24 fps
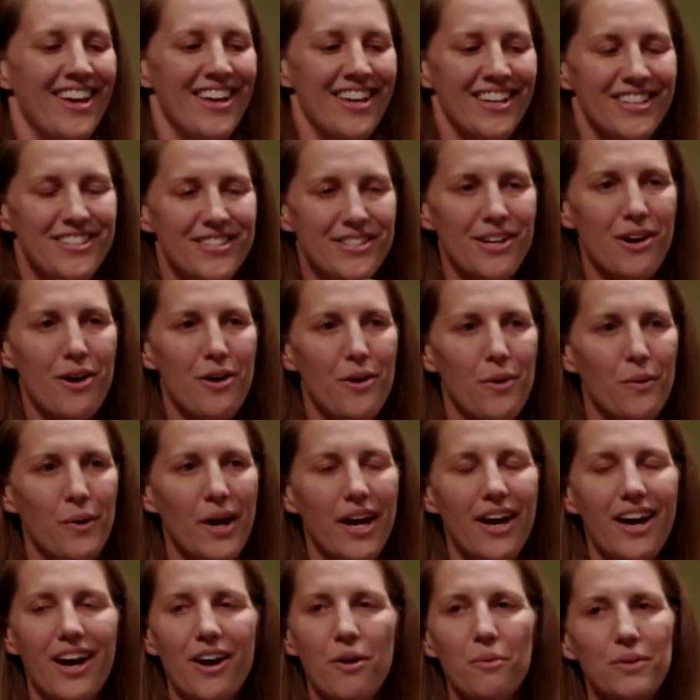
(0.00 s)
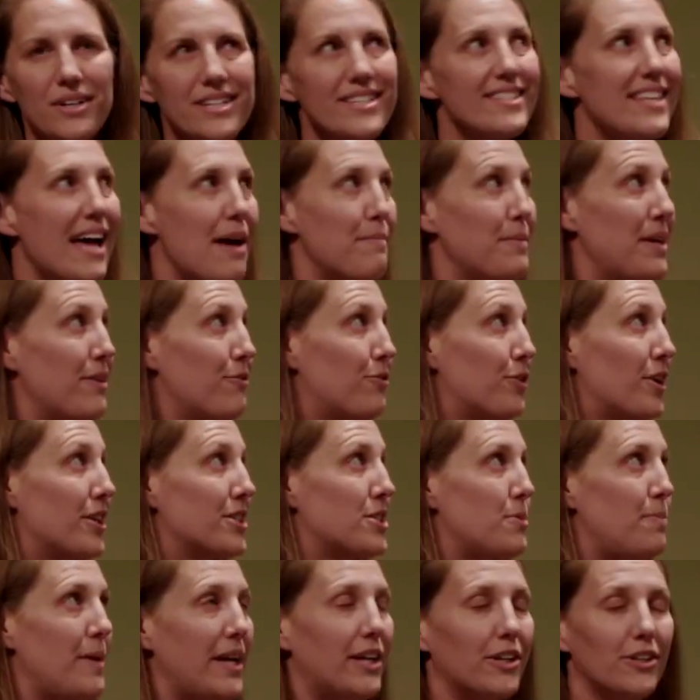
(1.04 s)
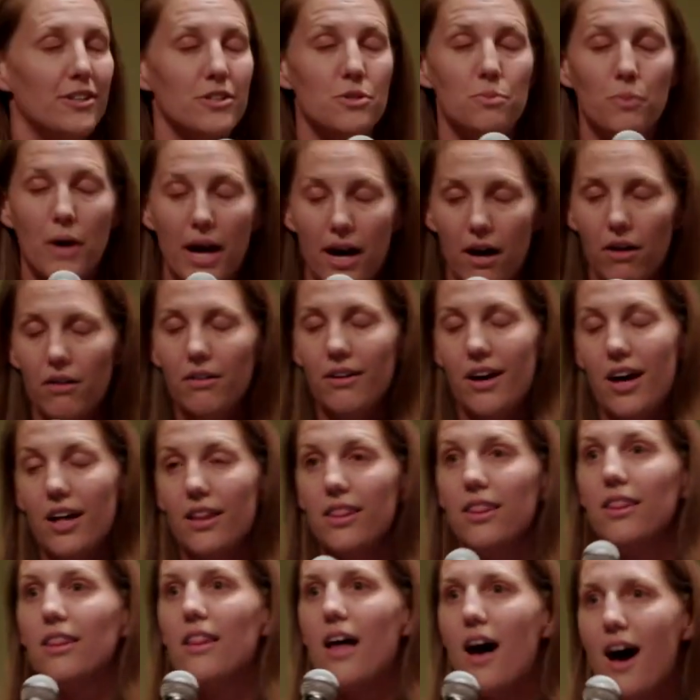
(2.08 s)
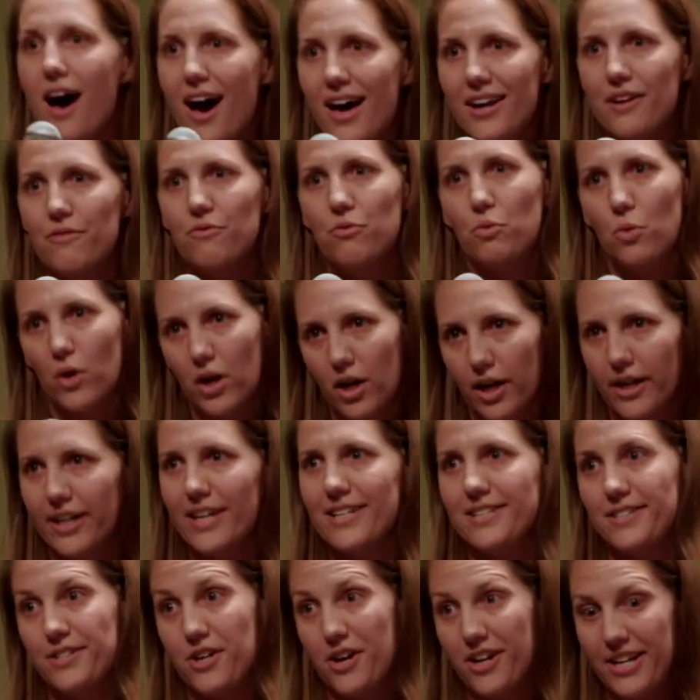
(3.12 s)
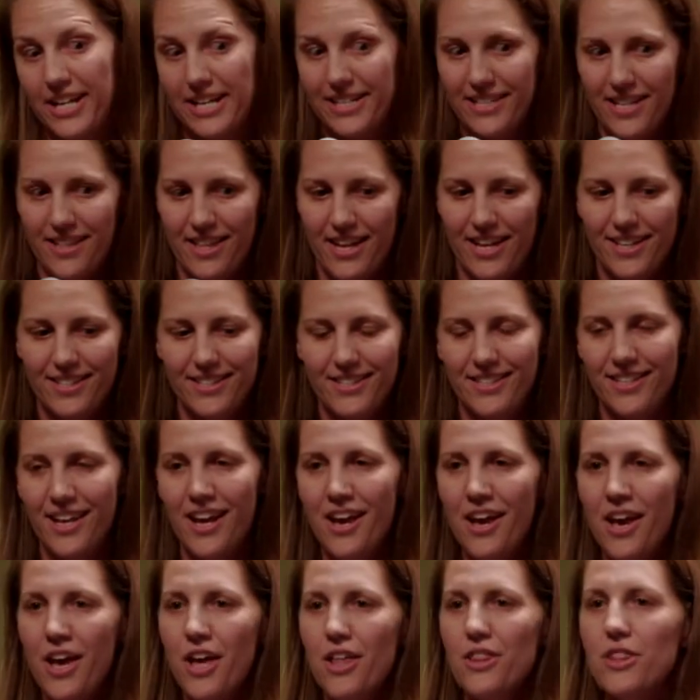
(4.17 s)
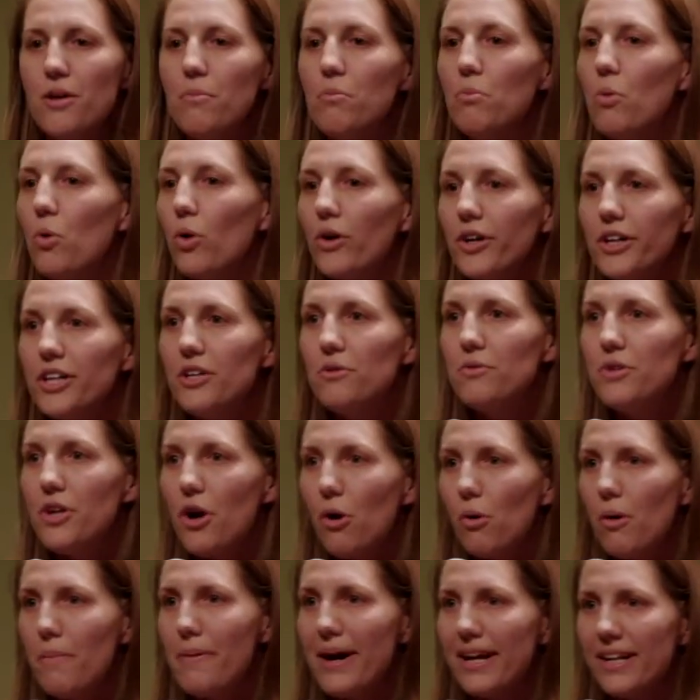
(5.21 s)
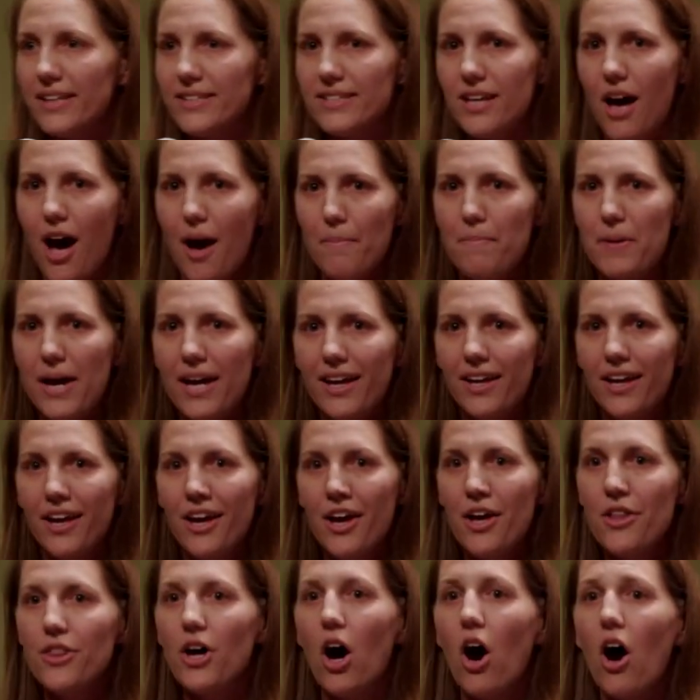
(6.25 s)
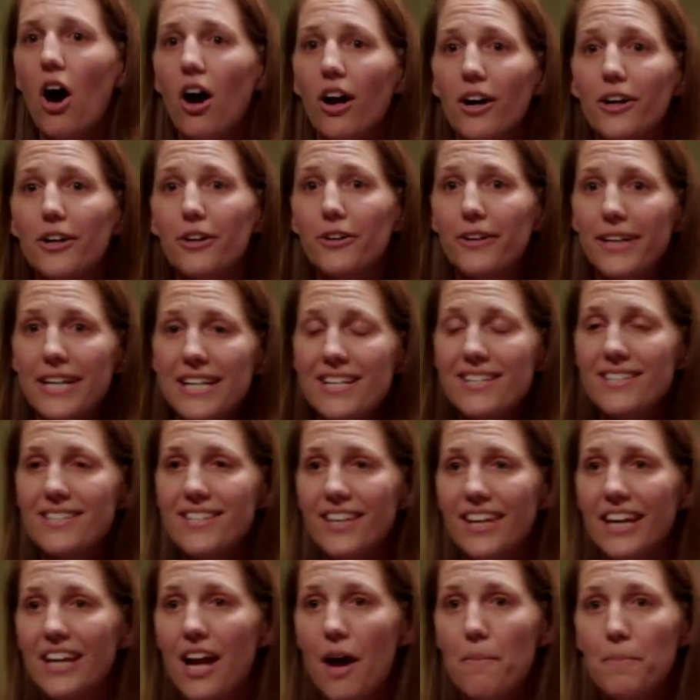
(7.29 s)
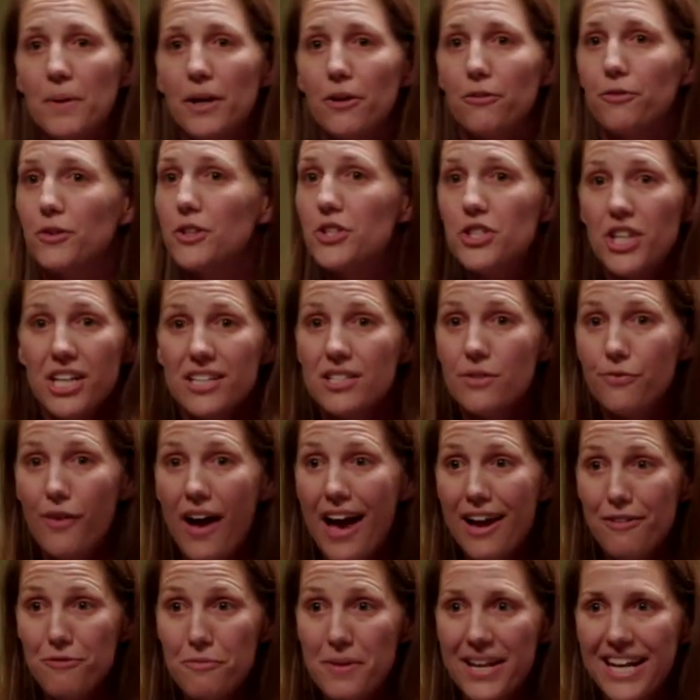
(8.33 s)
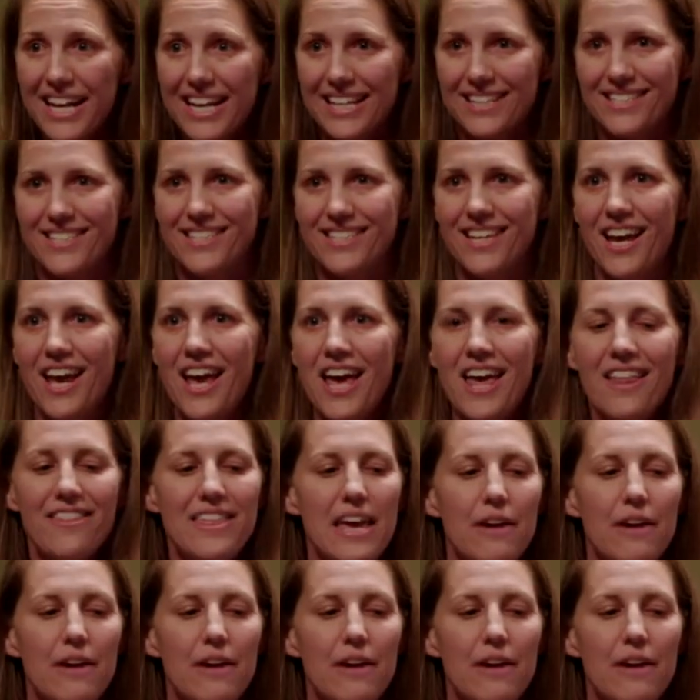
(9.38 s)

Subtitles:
So what does that mean for our speakers? Well, a lot of work has gone into this. The more you know about a topic, the harder it is to get up here for just 5 minutes.